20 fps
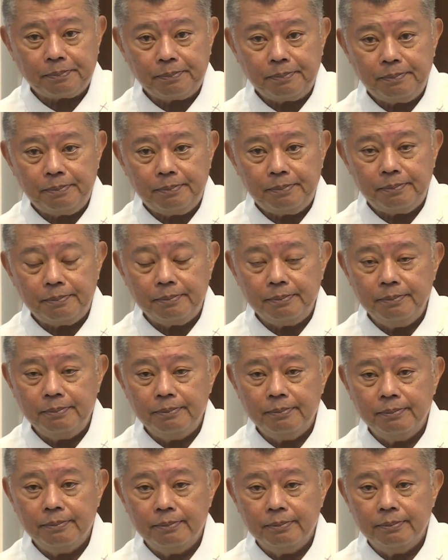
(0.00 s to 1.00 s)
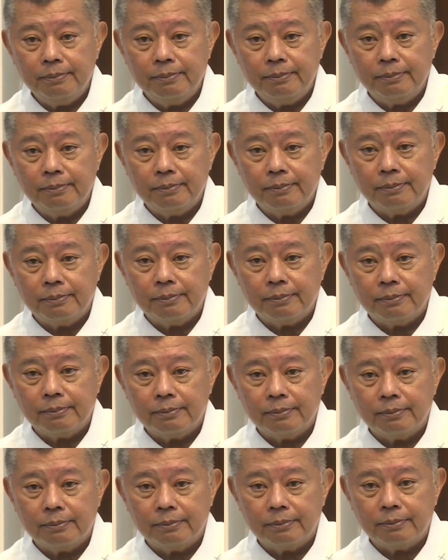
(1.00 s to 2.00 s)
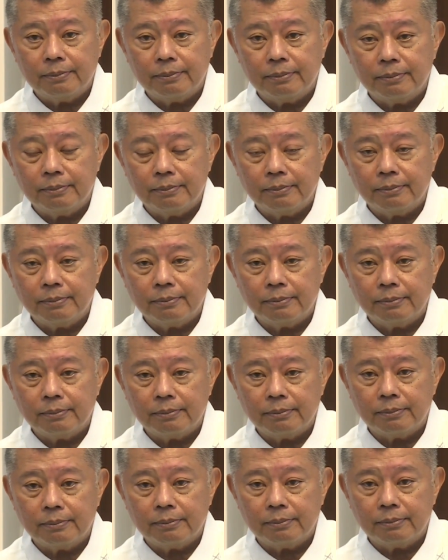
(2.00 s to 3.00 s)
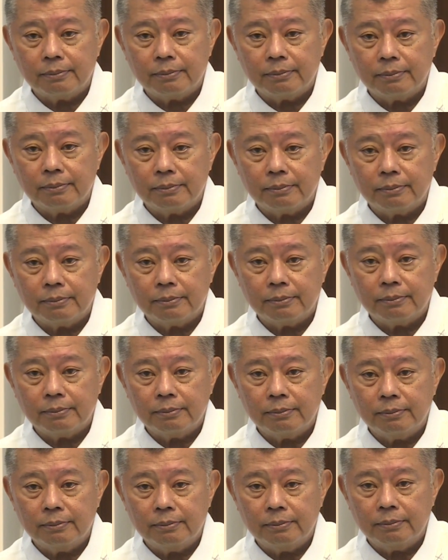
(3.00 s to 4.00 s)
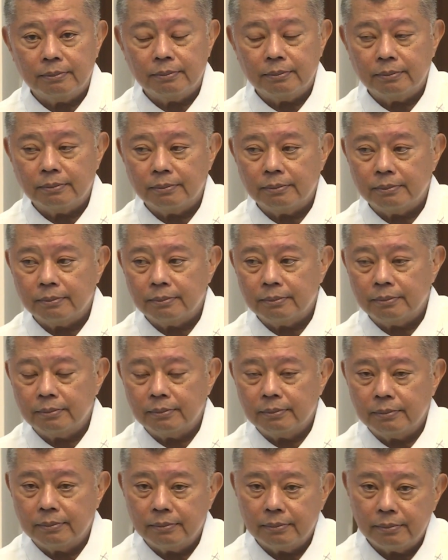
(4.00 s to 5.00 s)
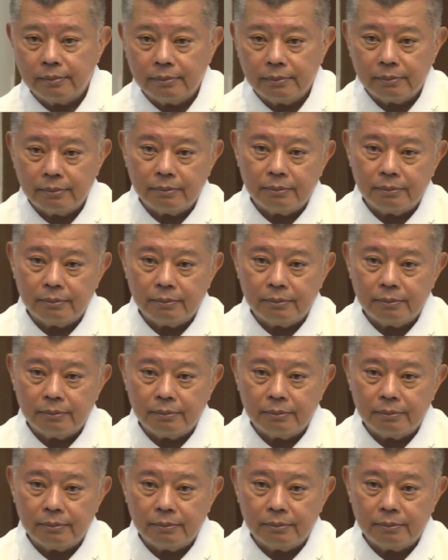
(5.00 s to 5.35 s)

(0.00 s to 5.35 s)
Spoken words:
Nothing is said.